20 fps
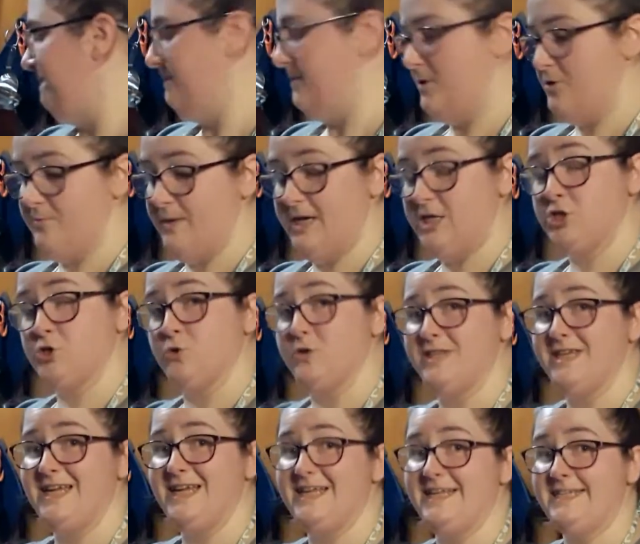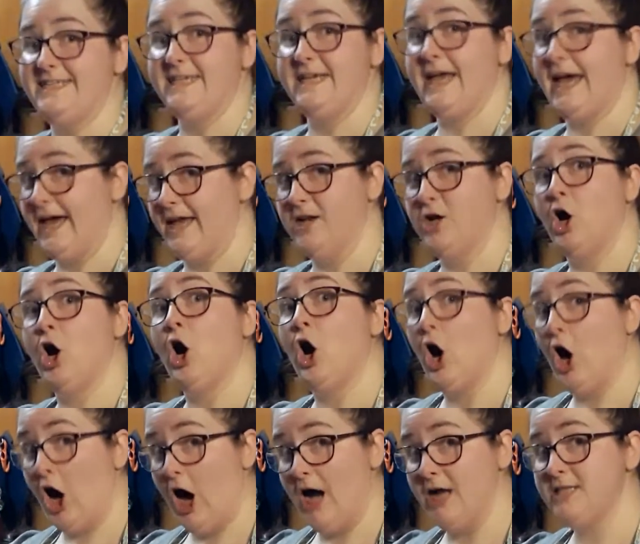You make sure that it is, again,
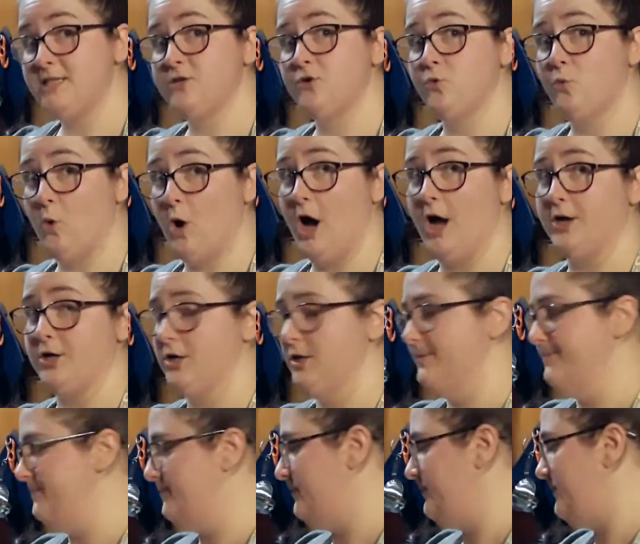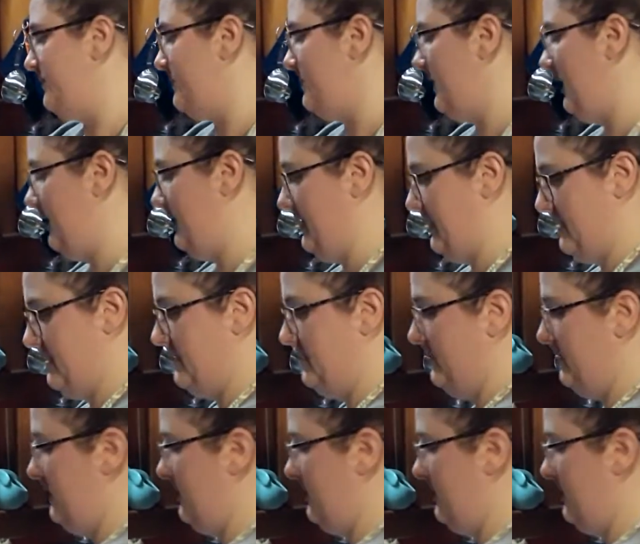hot water, and that still